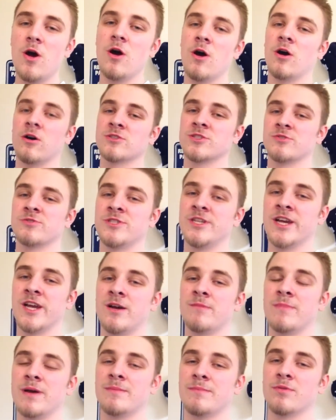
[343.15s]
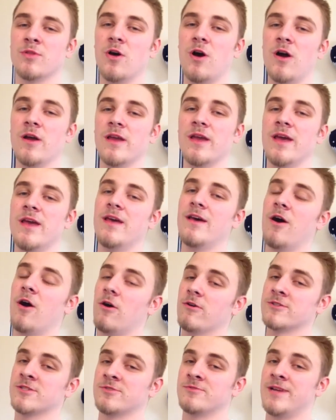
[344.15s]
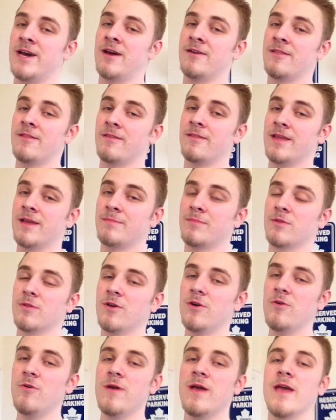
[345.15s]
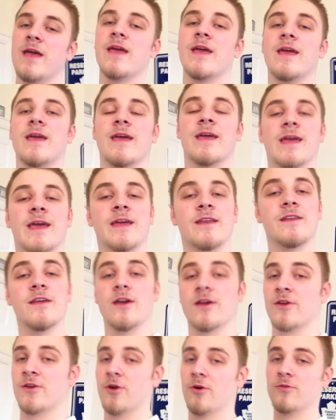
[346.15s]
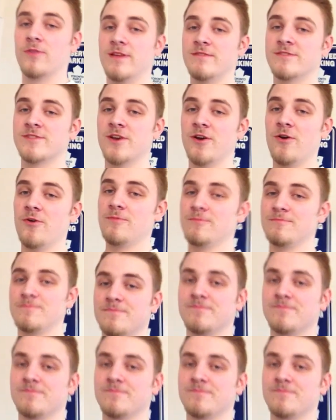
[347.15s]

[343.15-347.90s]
Also, check out my blog, also down in the link below and go Leafs go.